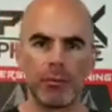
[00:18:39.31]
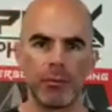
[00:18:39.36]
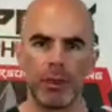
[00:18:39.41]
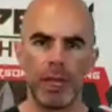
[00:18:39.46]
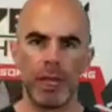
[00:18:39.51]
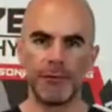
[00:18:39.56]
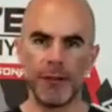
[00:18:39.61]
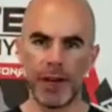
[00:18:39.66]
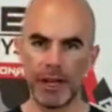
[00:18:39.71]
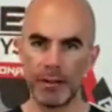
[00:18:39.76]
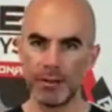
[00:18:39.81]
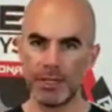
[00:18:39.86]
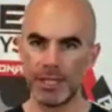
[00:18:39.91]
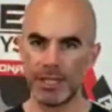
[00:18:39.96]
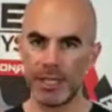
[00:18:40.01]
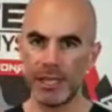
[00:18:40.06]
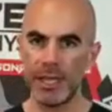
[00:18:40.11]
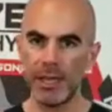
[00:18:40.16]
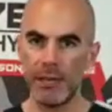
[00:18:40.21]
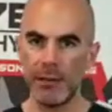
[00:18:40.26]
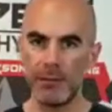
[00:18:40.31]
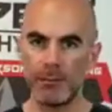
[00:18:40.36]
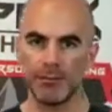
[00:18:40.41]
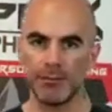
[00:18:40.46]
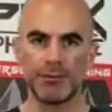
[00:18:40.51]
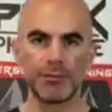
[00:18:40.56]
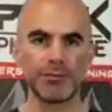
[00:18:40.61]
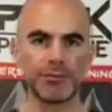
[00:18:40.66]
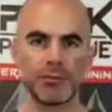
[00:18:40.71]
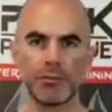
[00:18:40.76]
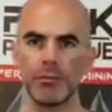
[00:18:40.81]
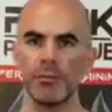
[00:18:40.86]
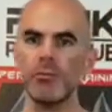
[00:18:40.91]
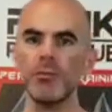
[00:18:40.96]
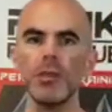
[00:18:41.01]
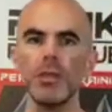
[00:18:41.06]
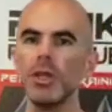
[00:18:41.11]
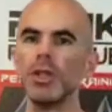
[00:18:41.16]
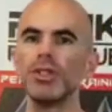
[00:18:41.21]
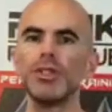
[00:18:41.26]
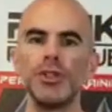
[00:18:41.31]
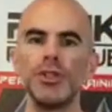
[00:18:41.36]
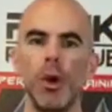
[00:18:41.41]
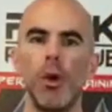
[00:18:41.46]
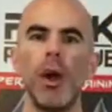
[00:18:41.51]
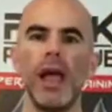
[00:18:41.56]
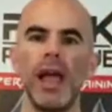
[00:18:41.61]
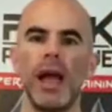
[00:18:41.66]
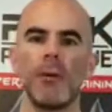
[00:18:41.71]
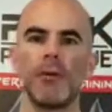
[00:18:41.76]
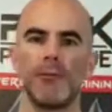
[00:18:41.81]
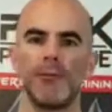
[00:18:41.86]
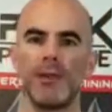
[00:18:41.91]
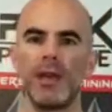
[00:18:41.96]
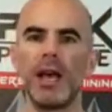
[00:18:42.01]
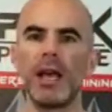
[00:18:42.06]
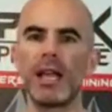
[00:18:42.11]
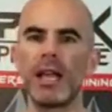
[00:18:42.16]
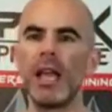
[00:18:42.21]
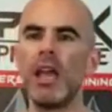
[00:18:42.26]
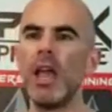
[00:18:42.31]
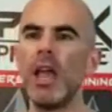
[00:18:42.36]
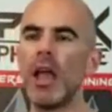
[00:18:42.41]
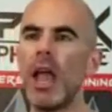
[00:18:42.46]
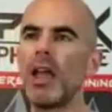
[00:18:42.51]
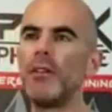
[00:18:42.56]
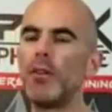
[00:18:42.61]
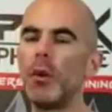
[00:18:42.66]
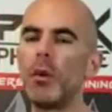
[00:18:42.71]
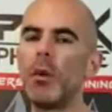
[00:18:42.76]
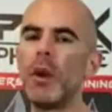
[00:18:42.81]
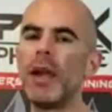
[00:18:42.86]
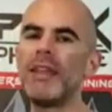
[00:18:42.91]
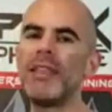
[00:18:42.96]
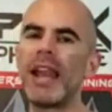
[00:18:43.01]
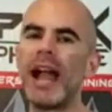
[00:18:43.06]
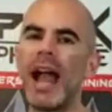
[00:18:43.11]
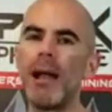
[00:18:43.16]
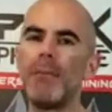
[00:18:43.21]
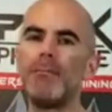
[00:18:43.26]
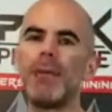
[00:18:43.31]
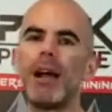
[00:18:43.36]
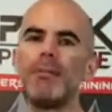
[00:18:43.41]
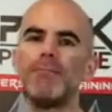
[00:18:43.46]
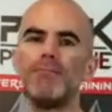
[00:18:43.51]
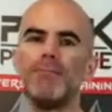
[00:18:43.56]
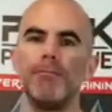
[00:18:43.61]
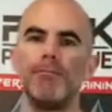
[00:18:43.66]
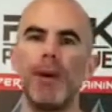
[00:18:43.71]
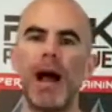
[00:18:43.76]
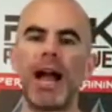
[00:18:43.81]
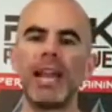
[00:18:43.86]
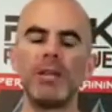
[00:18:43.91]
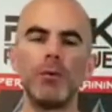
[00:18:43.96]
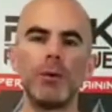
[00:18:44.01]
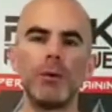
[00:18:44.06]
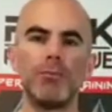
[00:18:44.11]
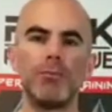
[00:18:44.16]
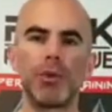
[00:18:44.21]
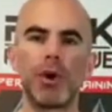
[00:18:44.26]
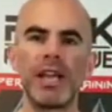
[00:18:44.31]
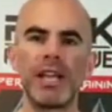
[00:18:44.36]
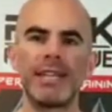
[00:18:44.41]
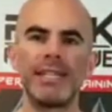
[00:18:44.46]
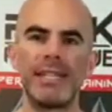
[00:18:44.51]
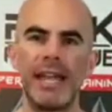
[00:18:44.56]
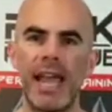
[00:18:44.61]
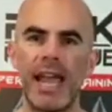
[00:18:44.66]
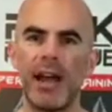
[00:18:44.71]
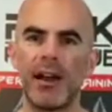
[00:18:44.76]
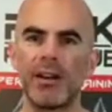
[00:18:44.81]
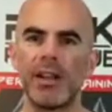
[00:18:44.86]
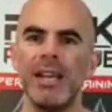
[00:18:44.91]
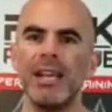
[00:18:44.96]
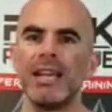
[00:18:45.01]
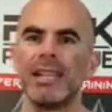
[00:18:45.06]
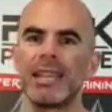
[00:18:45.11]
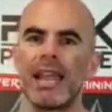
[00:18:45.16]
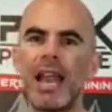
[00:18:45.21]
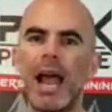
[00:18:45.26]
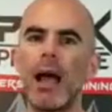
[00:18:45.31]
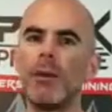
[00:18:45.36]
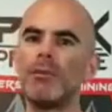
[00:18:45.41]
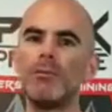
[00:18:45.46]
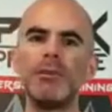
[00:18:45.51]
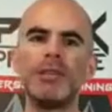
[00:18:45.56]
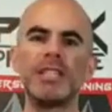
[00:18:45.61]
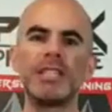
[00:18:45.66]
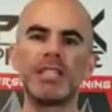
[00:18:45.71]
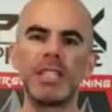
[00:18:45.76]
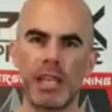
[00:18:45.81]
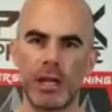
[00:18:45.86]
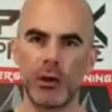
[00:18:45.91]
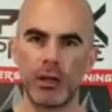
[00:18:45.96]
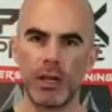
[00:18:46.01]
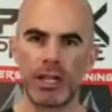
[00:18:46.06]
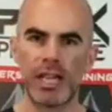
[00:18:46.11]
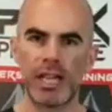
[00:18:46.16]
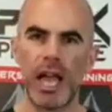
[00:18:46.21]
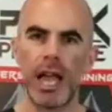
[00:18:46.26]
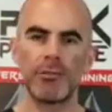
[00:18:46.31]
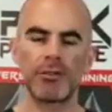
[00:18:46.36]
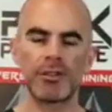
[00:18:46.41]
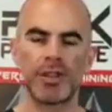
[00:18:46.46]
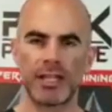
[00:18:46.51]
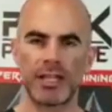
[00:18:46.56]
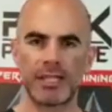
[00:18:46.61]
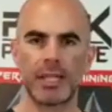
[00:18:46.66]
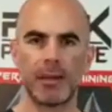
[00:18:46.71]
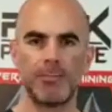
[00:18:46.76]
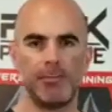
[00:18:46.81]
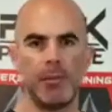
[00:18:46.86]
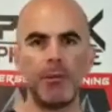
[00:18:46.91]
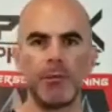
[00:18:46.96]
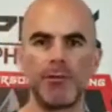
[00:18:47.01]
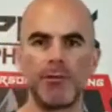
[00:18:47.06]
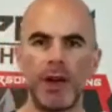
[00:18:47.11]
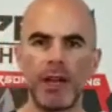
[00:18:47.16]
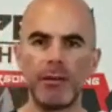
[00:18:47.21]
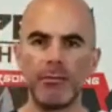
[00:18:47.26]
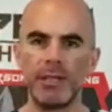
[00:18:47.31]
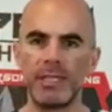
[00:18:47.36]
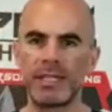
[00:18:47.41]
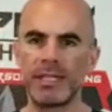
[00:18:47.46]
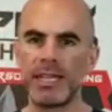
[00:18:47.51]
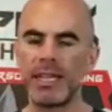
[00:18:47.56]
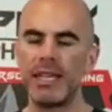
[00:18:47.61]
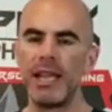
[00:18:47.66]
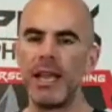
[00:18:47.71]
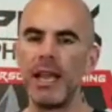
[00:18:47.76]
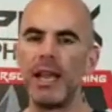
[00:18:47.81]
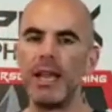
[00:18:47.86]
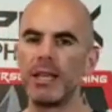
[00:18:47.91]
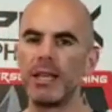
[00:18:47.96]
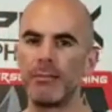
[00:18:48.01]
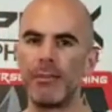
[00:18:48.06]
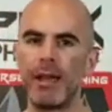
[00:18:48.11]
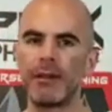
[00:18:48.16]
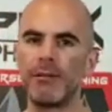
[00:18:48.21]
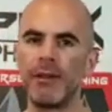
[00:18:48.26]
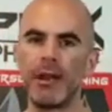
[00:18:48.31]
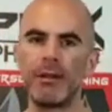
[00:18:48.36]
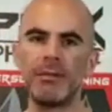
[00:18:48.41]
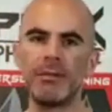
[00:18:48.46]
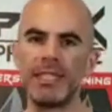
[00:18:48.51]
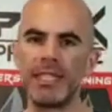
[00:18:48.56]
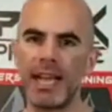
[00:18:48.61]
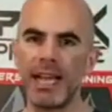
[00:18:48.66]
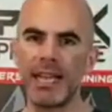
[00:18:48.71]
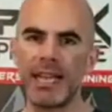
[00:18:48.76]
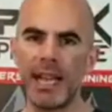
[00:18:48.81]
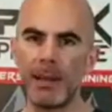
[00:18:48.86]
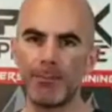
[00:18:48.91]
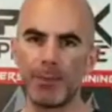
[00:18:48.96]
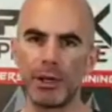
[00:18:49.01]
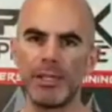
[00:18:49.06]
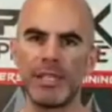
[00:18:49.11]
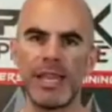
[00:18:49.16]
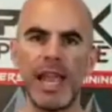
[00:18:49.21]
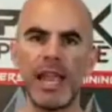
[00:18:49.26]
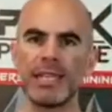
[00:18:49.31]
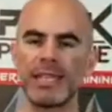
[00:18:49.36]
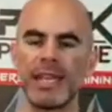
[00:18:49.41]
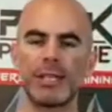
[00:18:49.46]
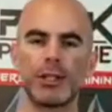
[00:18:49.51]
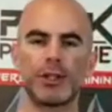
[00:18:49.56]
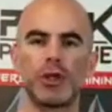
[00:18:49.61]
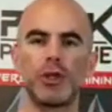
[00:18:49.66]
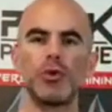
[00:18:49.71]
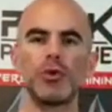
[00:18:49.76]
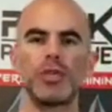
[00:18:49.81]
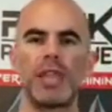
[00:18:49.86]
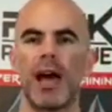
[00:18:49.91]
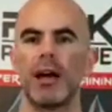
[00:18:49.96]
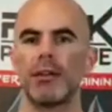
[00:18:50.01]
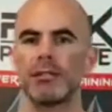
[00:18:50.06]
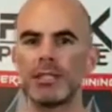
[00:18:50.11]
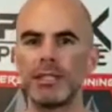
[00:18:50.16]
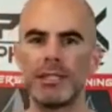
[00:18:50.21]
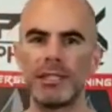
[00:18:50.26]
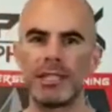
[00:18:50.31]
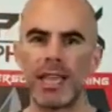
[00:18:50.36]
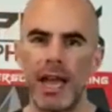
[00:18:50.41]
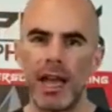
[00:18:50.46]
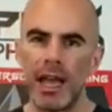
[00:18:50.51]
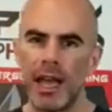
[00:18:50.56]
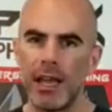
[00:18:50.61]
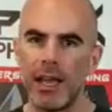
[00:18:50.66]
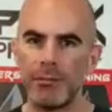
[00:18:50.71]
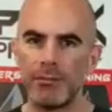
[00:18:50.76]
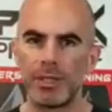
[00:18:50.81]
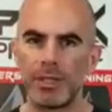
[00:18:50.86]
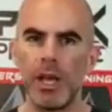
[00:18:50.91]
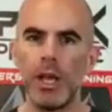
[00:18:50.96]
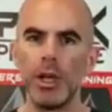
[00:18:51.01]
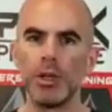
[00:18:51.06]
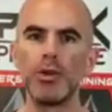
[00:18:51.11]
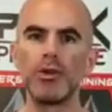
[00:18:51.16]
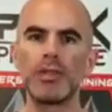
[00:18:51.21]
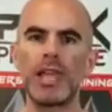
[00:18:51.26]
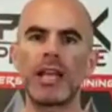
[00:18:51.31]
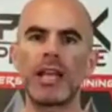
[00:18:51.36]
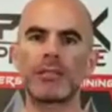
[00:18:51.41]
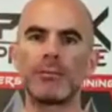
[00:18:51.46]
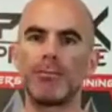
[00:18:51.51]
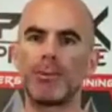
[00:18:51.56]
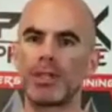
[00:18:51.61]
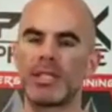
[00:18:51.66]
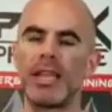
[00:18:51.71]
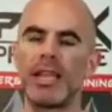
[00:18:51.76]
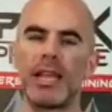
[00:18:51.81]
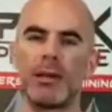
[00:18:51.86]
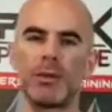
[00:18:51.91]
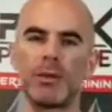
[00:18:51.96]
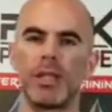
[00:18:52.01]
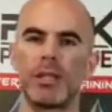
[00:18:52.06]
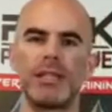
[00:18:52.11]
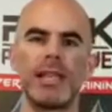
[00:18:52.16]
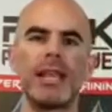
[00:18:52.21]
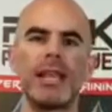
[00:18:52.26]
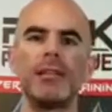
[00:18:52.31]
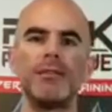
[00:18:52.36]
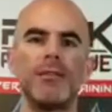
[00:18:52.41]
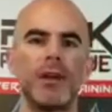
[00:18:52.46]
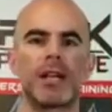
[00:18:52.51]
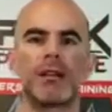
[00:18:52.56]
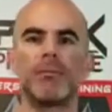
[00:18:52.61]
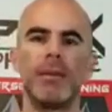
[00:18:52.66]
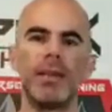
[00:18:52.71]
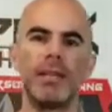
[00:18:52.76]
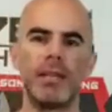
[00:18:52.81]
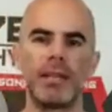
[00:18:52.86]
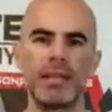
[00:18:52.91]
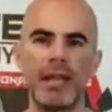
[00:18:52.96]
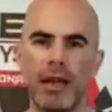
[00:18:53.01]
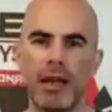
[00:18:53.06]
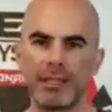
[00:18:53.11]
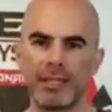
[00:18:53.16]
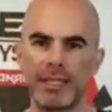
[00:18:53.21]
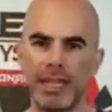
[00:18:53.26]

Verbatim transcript: Like vitamin C, there's no way I would feel like, and the way that I, my body would break down, that I would be sick all the time, so I supplement with vitamin C. The amount of vitamin C I get per day is like two thousand times, two thousand percent with the daily recommended allowance.